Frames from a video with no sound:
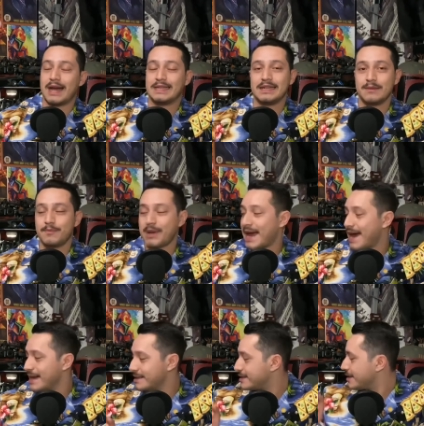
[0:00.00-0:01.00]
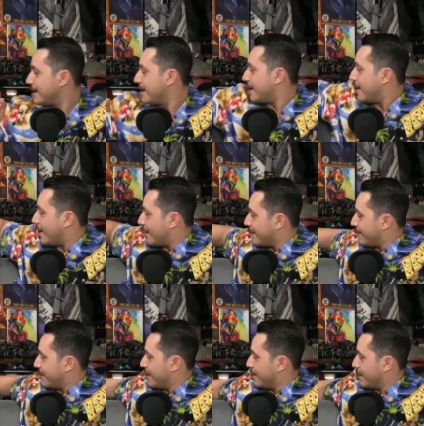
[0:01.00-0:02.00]
I didn't pass
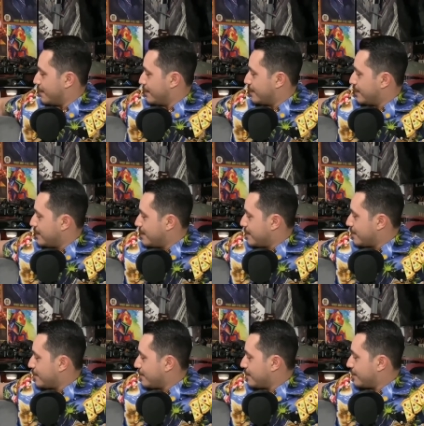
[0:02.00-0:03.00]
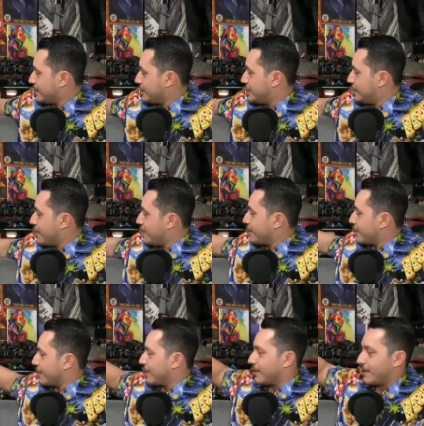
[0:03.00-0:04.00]
on the
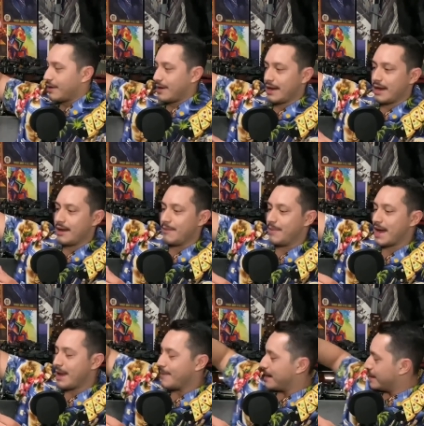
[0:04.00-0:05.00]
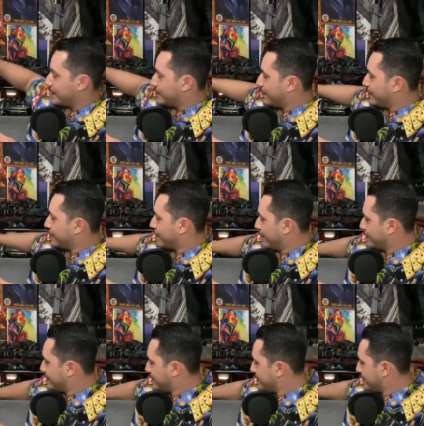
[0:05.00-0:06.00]
Joker and Batman in swimming
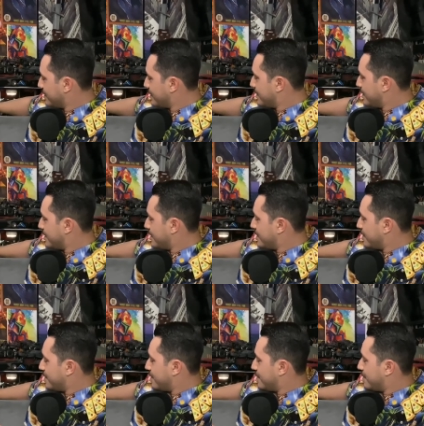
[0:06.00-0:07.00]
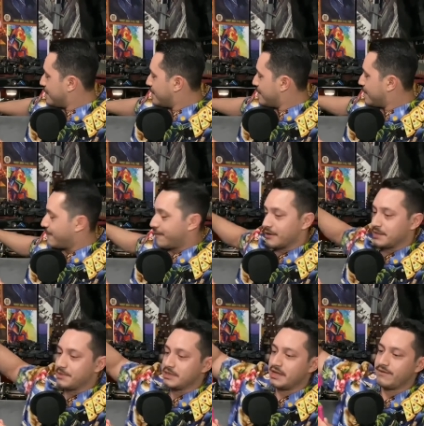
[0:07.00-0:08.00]
trunks for a
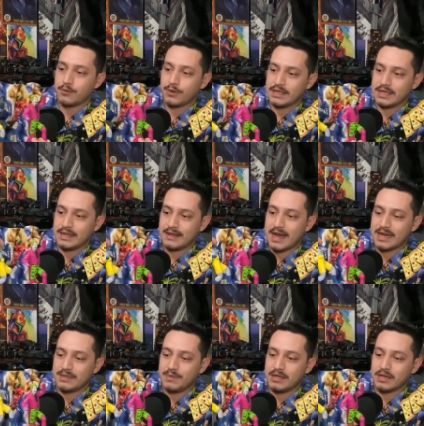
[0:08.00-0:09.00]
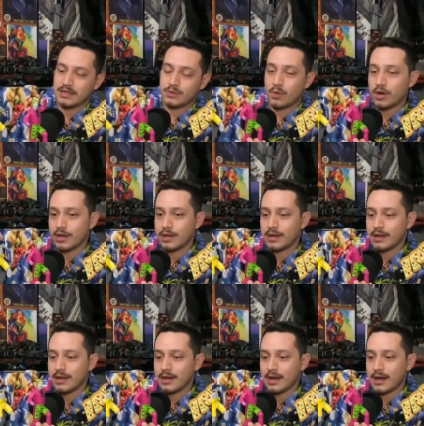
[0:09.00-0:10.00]
specific reason. And that is because one,
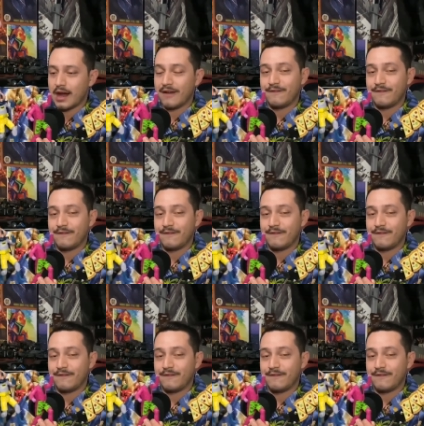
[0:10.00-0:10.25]
I